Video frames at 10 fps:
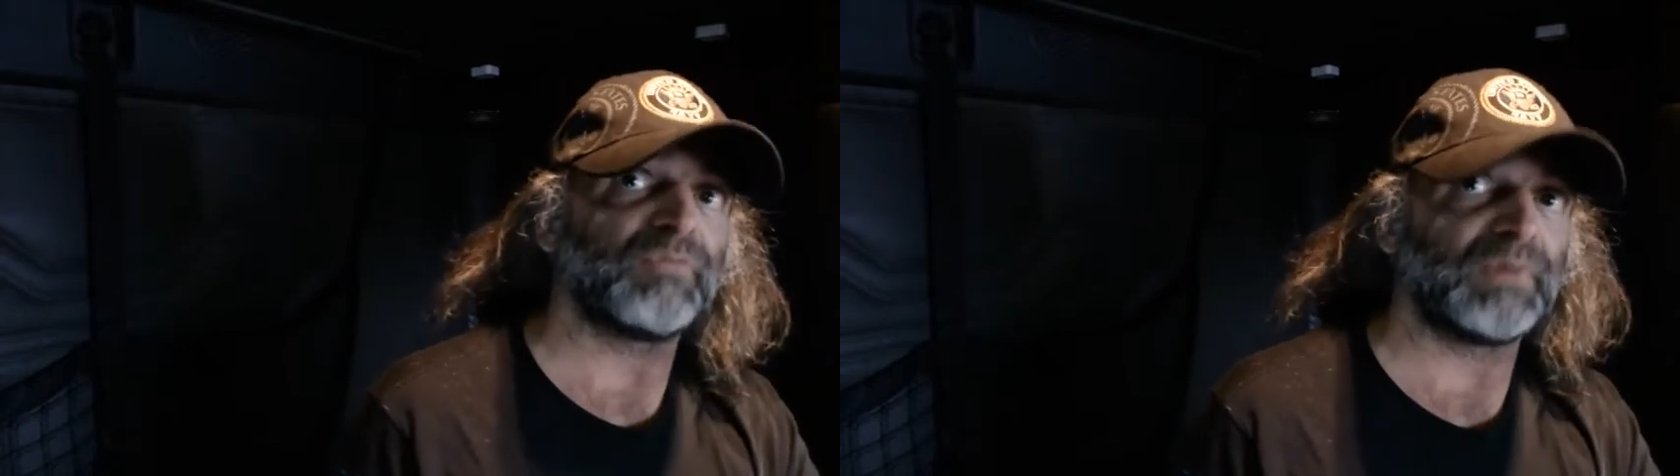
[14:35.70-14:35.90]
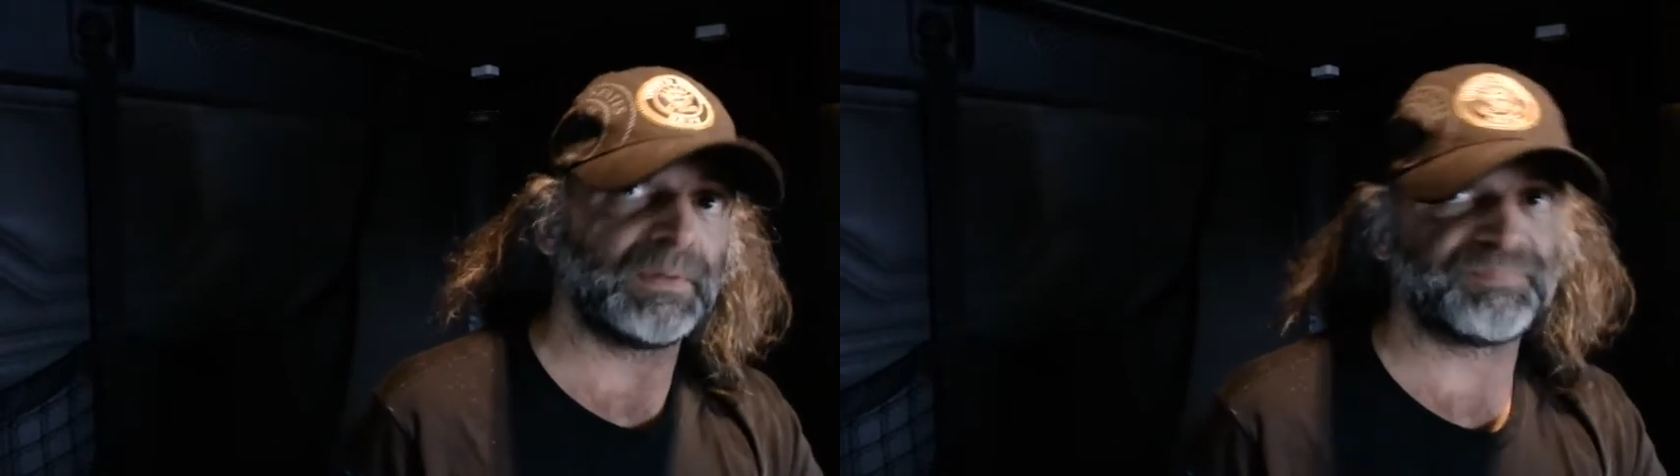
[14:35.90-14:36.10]

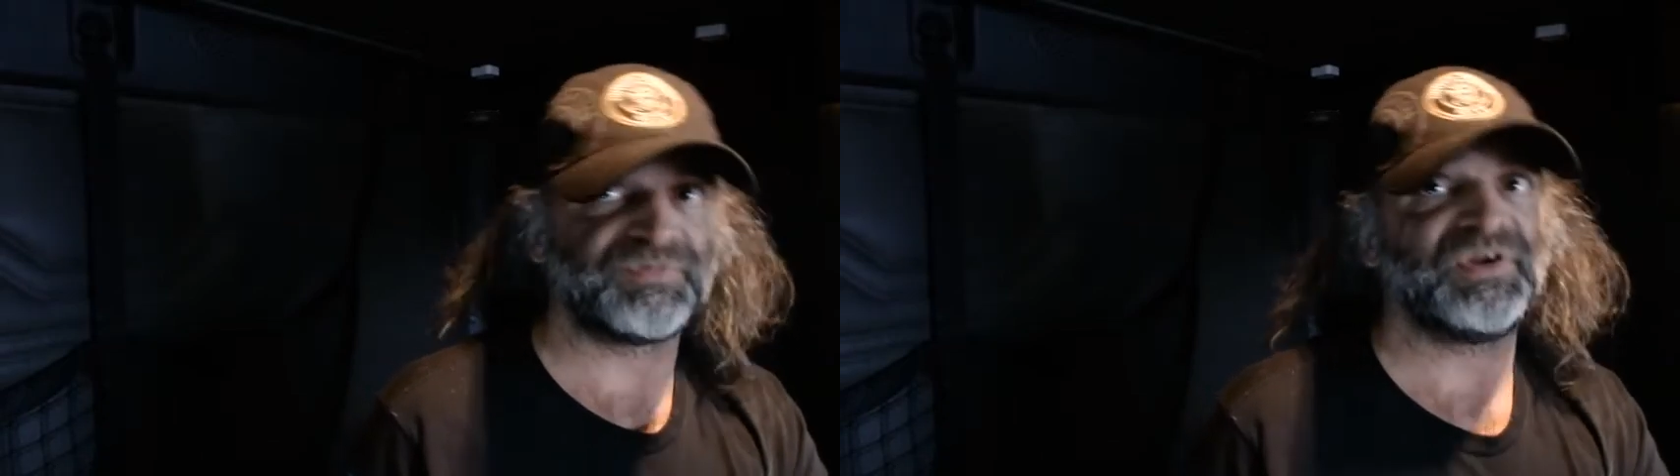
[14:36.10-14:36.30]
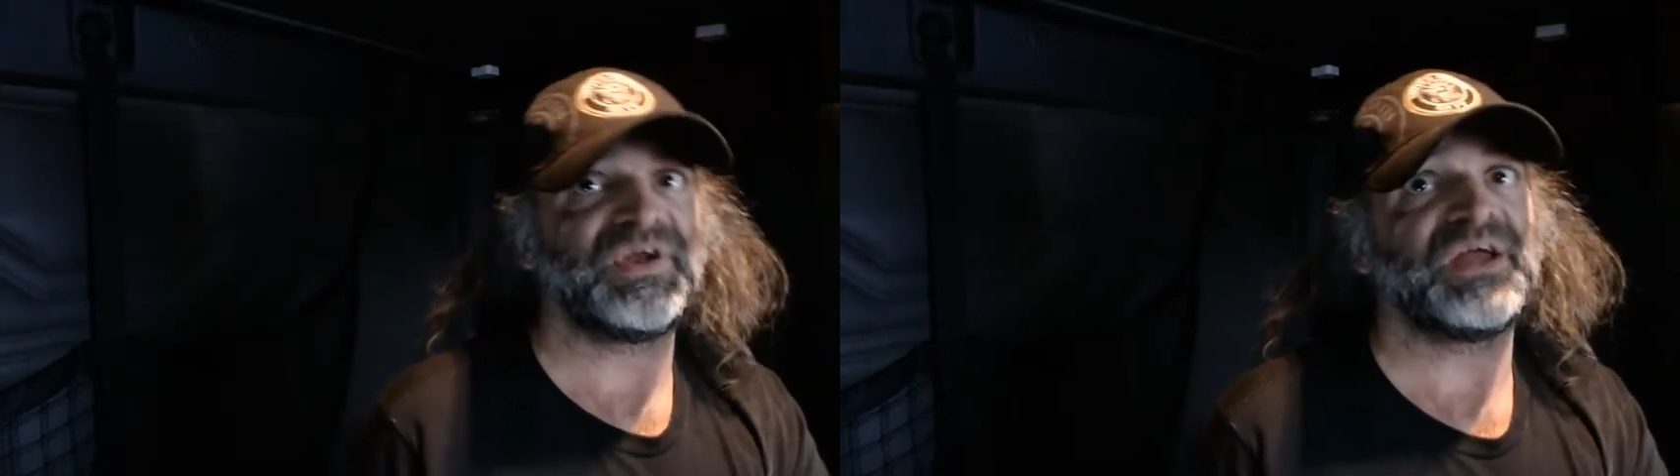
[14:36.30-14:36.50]

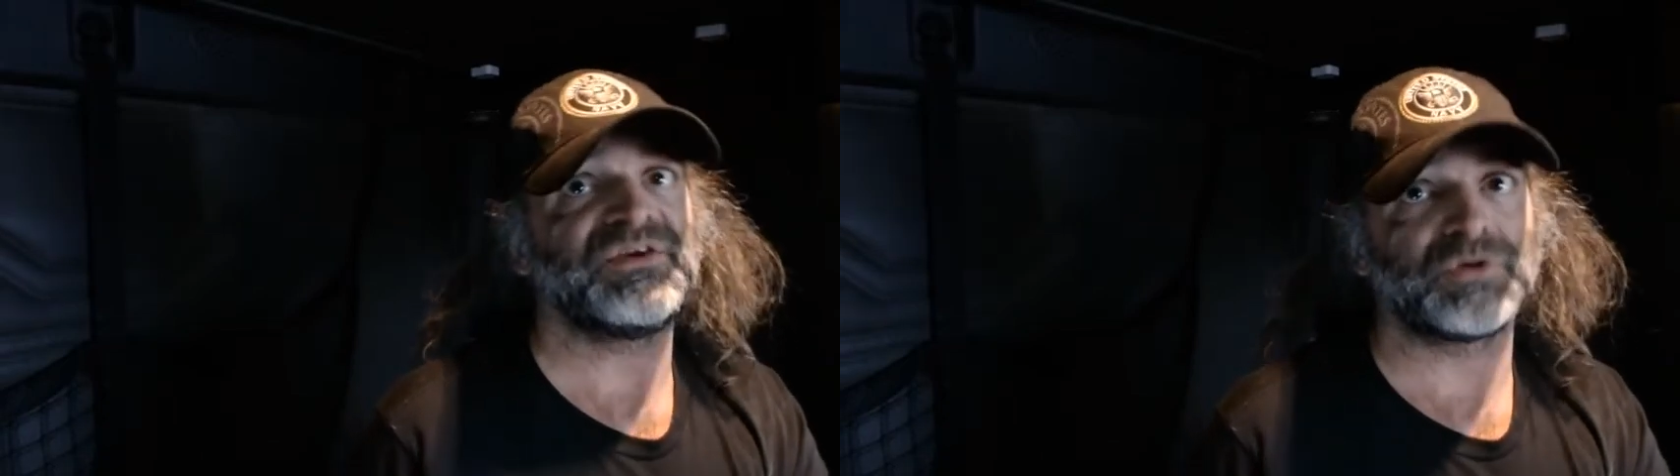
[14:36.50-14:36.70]
ripped and